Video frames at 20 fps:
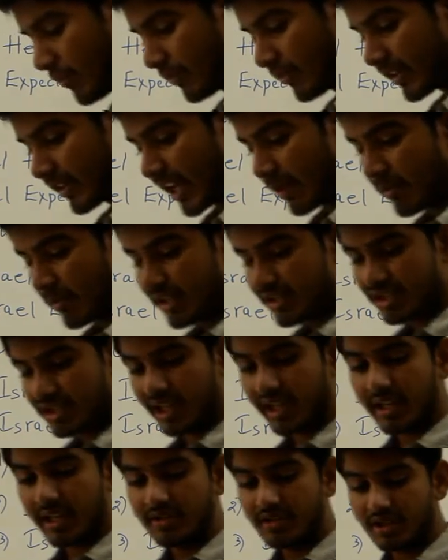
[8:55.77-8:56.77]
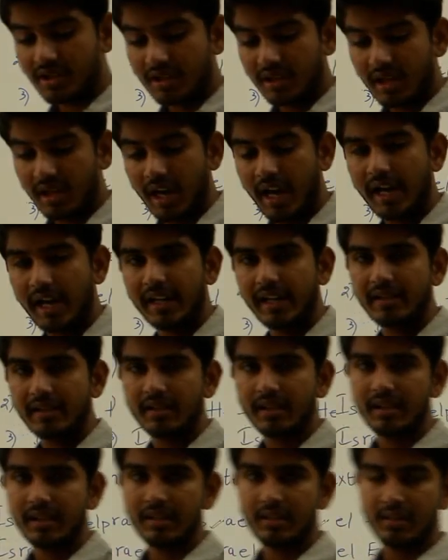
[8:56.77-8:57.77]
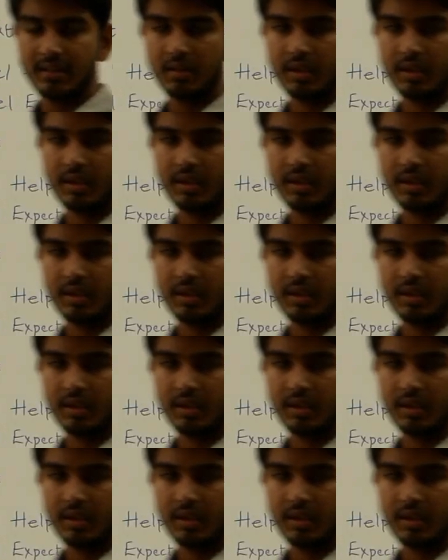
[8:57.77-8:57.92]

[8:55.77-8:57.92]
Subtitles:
of climate change, and in the,